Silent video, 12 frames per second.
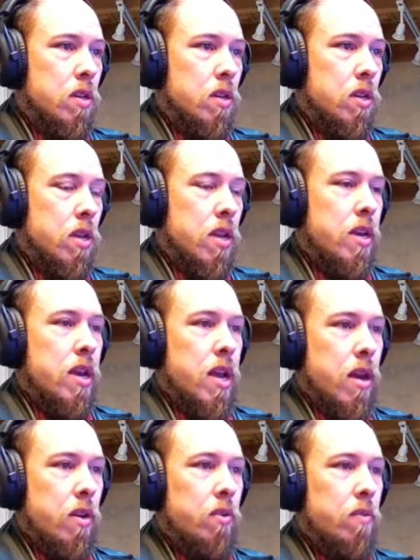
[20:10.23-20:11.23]
And
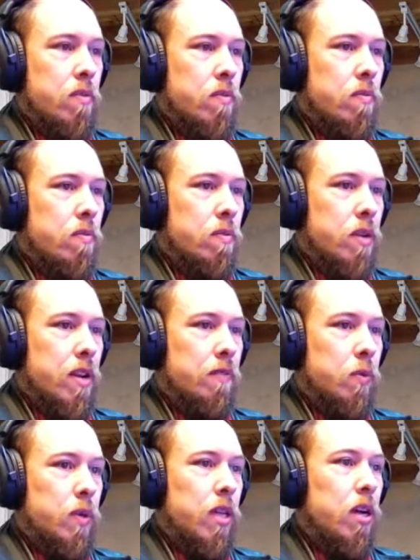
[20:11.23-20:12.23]
now we're going to have a
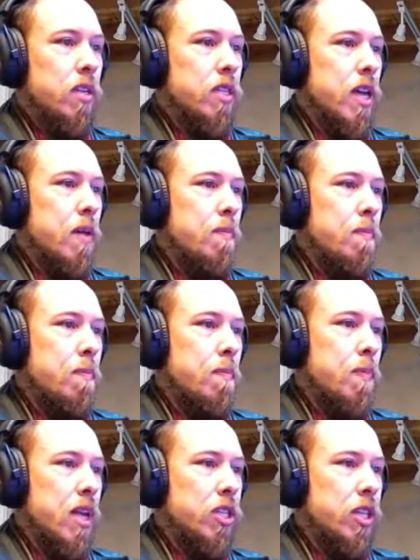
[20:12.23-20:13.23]
real hard time
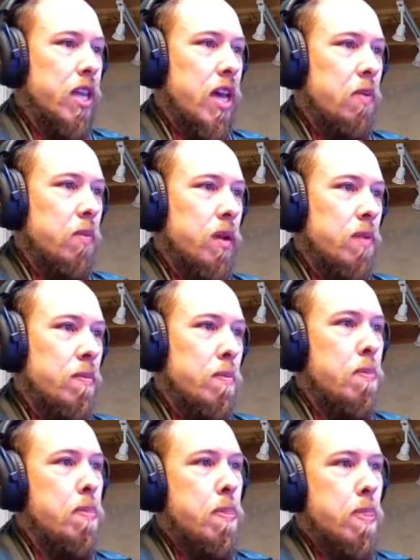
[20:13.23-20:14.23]
matching that one,
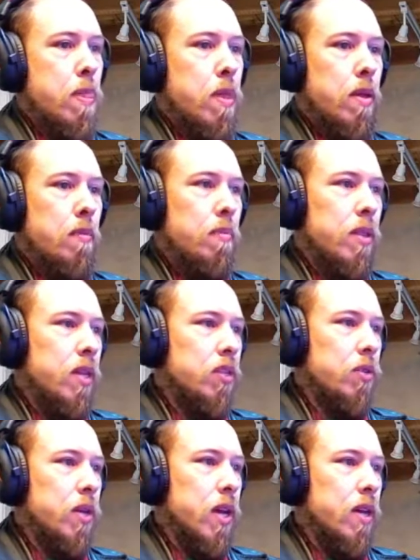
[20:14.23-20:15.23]
but that's
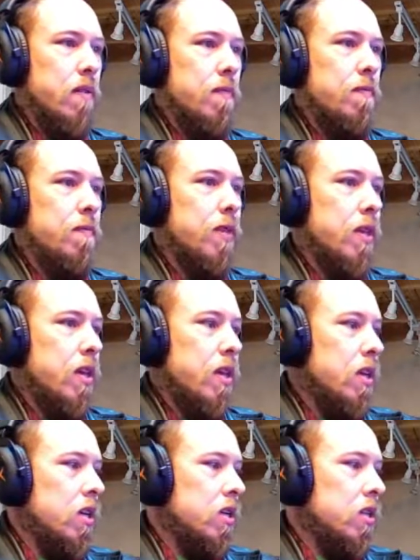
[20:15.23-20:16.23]
okay.
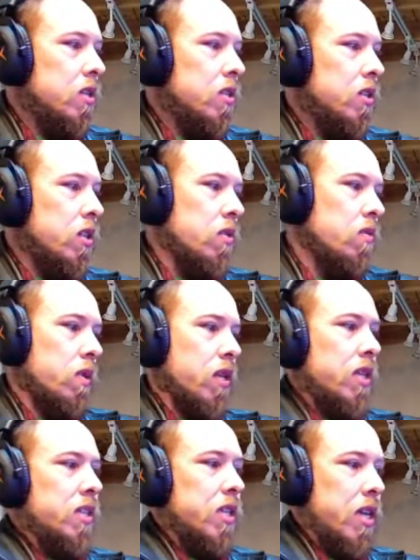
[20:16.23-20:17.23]
So we're
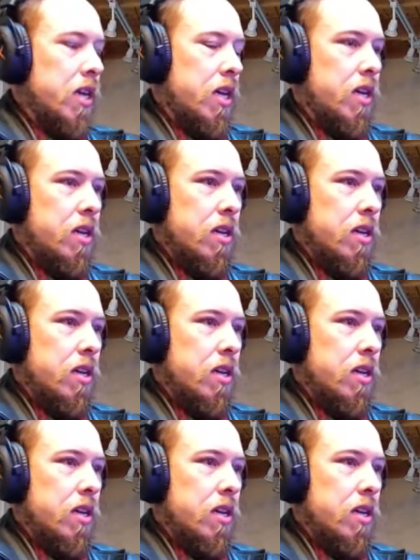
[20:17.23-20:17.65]
going to say